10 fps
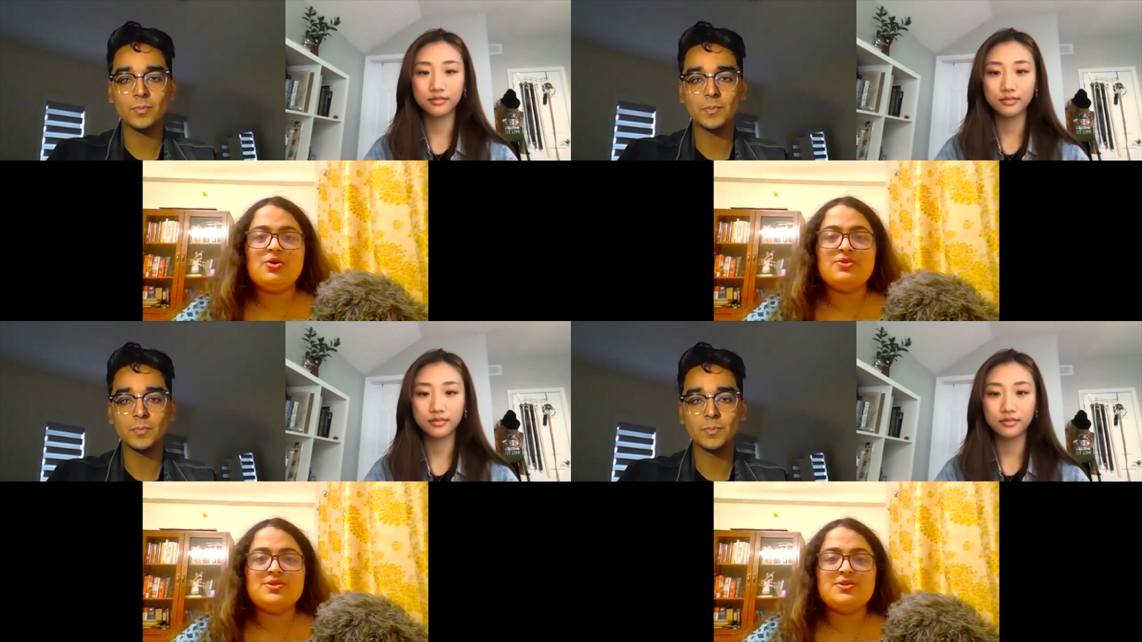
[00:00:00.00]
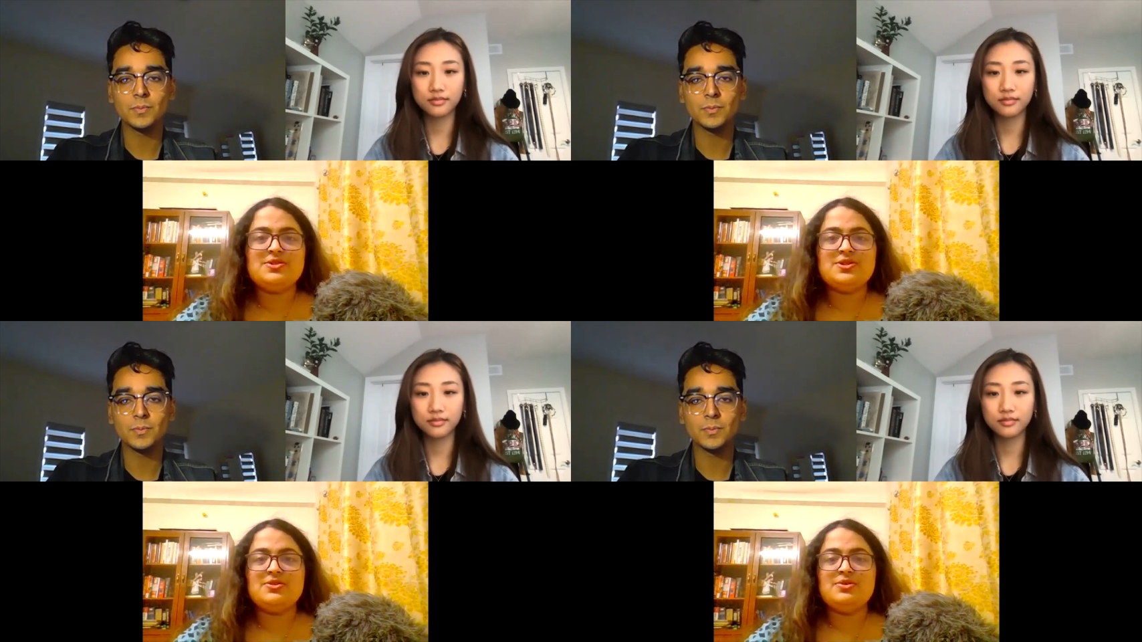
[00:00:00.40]

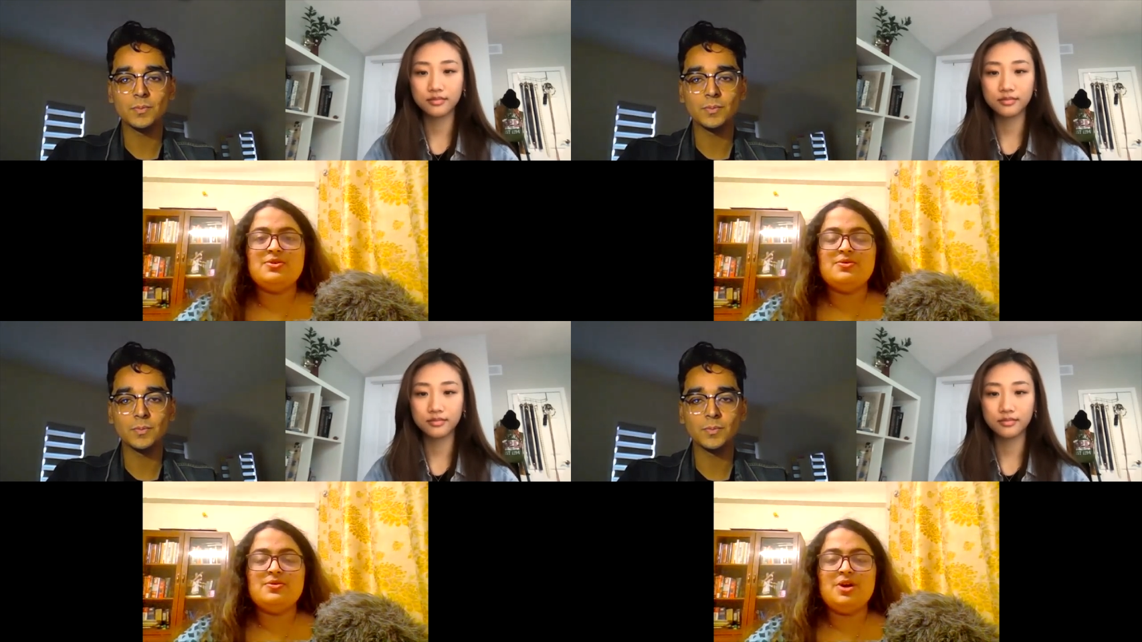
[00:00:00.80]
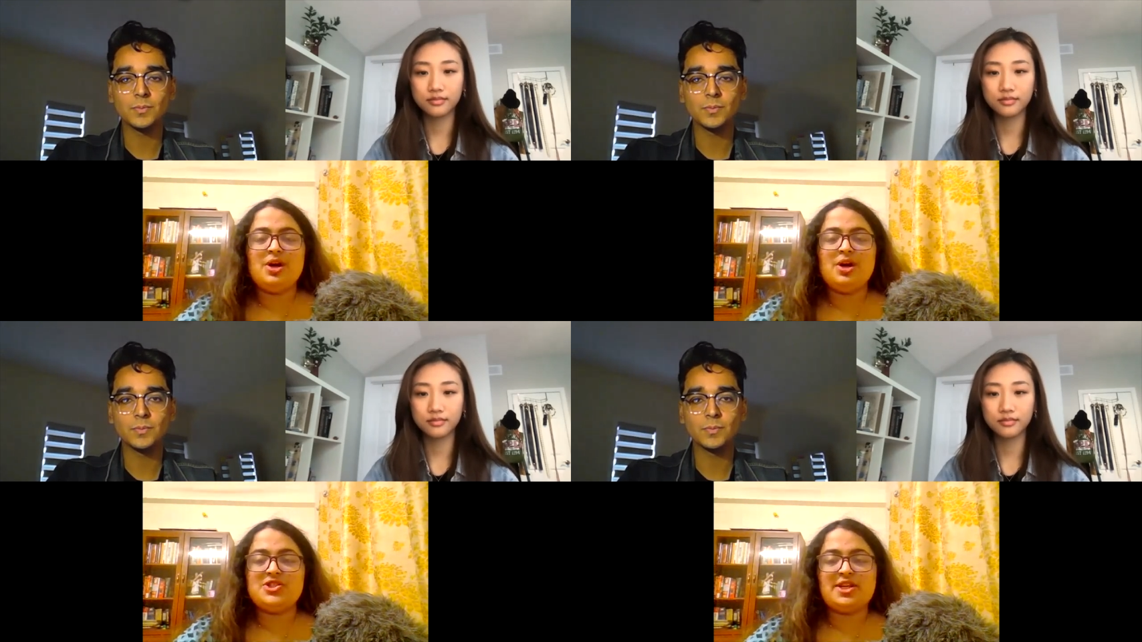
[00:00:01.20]
Speaker 1: to not just the
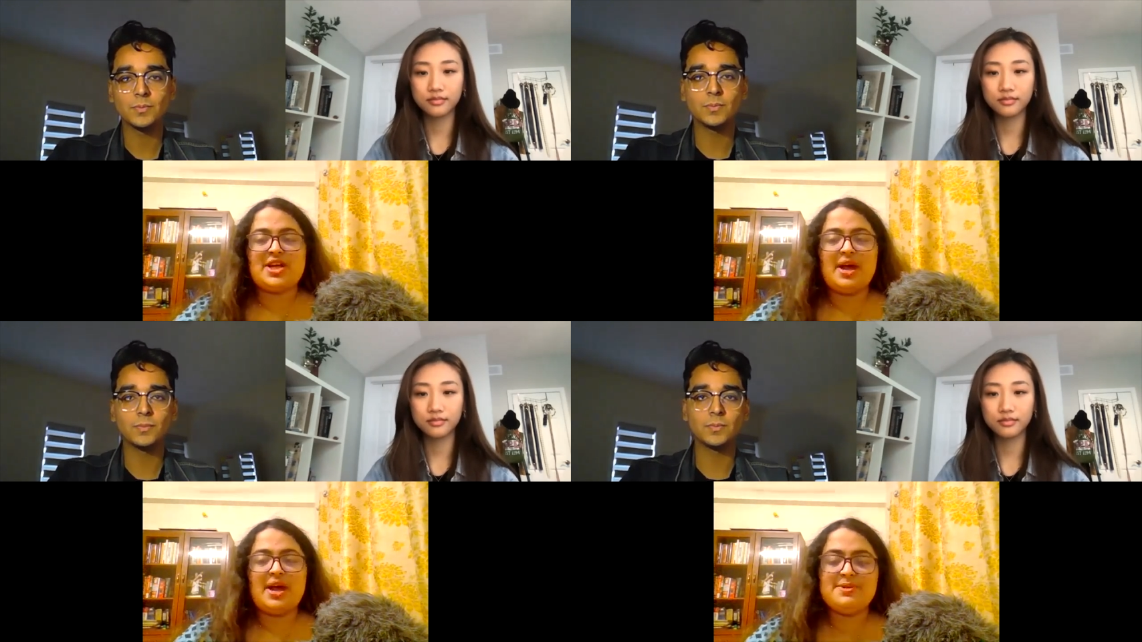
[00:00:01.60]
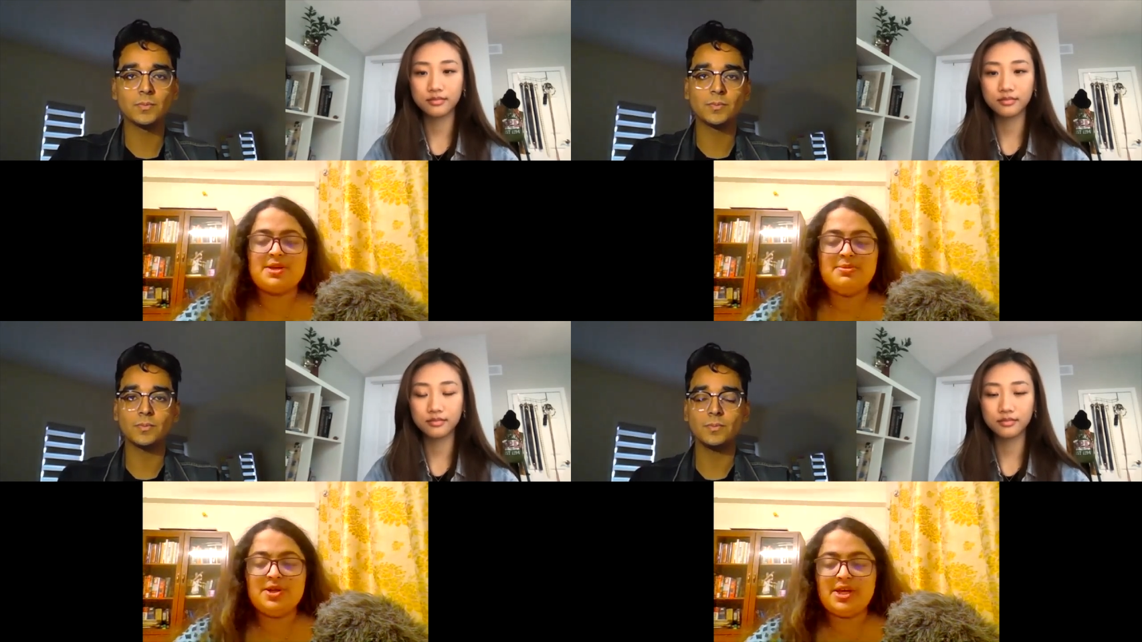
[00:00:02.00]
campus community,
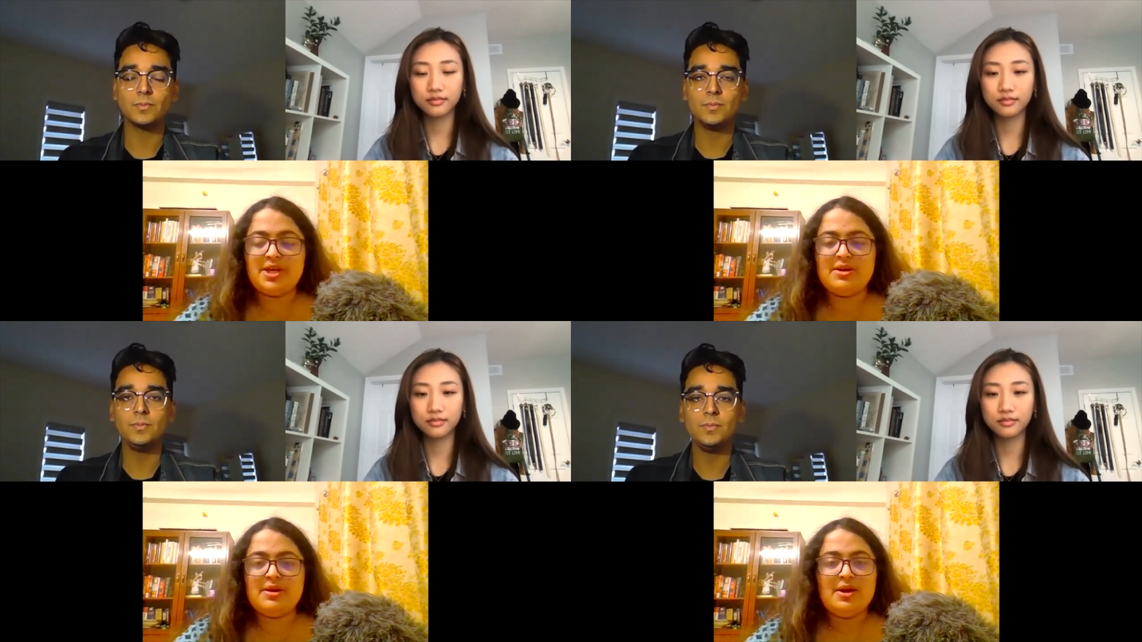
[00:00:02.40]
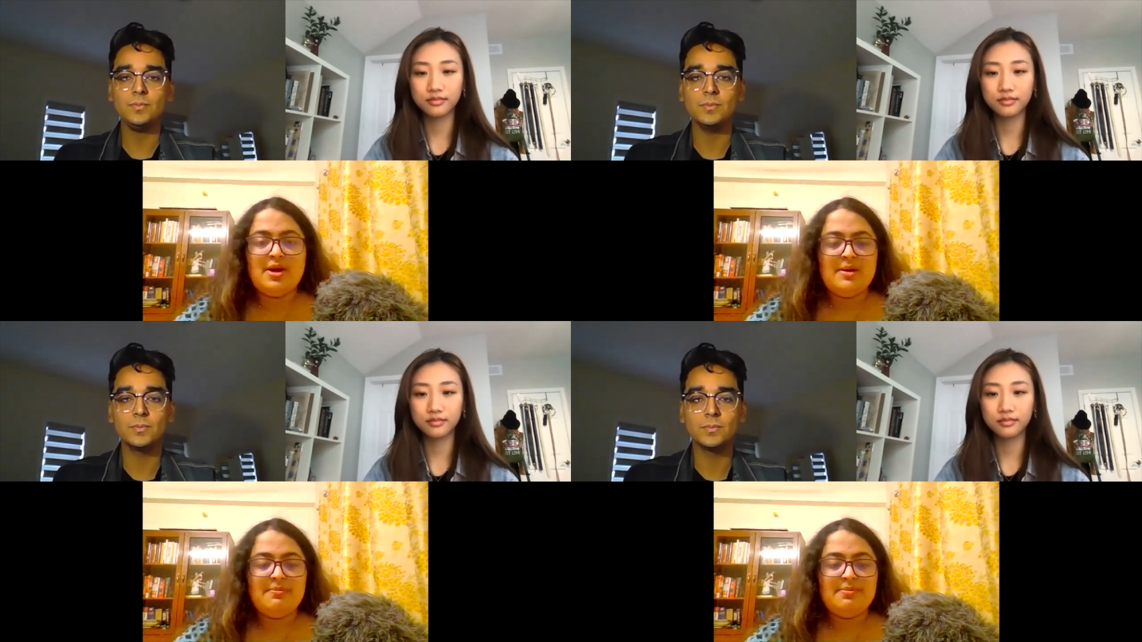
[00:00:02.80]

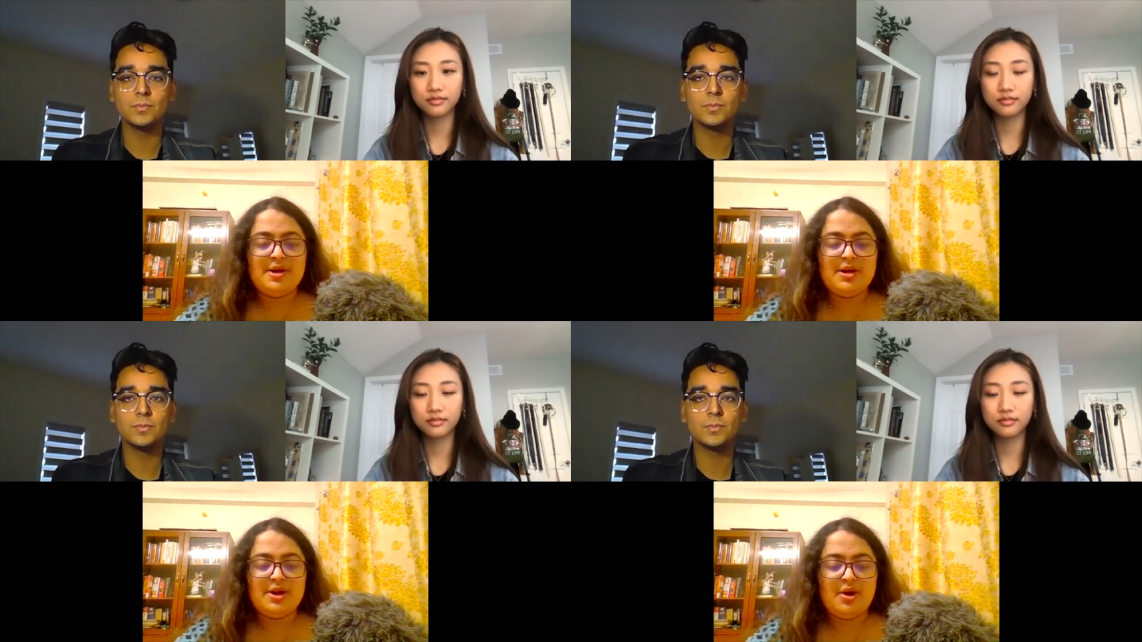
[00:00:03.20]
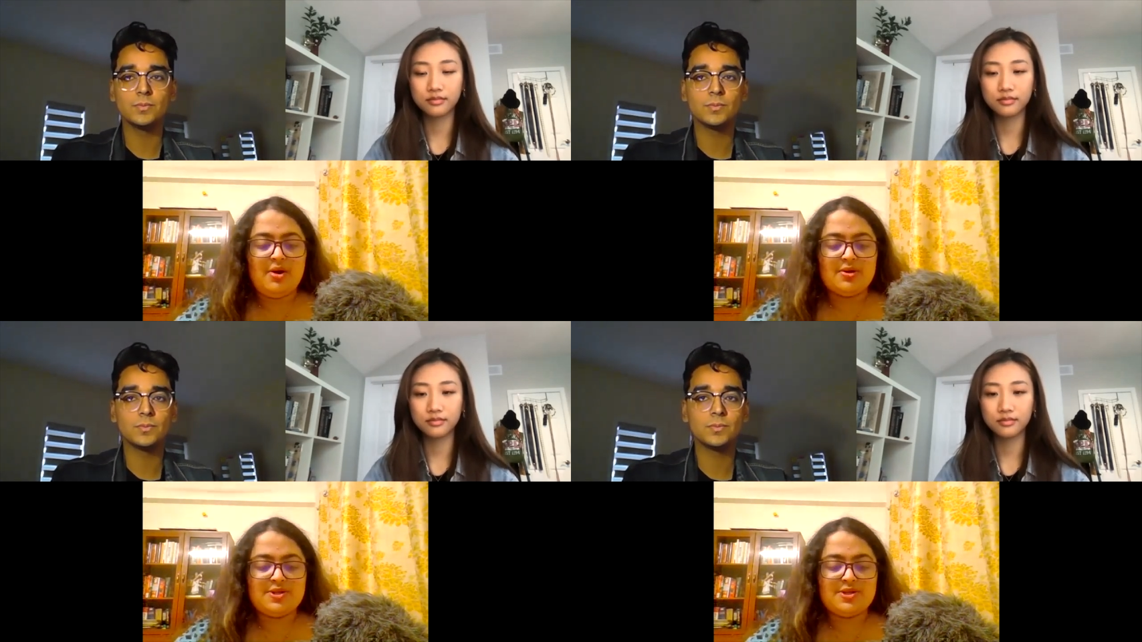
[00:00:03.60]
but
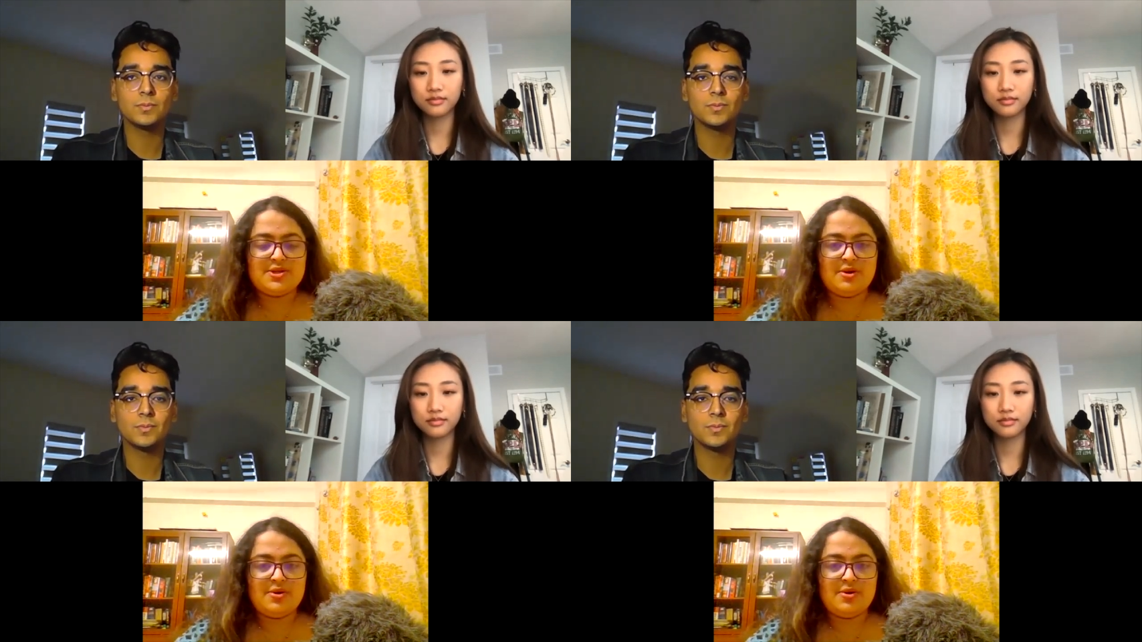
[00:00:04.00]
also